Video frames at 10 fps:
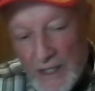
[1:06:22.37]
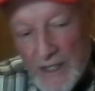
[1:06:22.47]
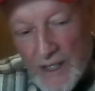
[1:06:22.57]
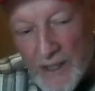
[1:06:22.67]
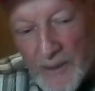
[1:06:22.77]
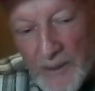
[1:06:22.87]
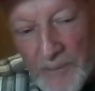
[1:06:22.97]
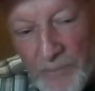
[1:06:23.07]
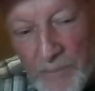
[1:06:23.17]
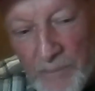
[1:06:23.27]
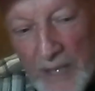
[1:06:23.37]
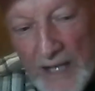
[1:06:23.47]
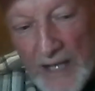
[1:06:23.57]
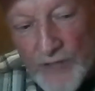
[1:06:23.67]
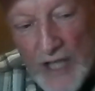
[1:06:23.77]
uh,
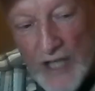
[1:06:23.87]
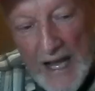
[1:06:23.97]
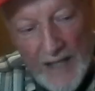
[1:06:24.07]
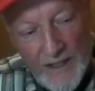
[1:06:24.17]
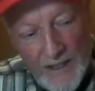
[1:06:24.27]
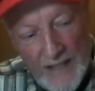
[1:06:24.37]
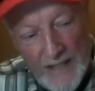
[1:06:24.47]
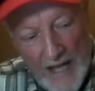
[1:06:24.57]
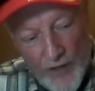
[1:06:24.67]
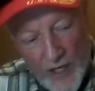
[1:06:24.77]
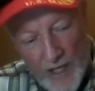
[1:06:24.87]
plan of attack. And now they're going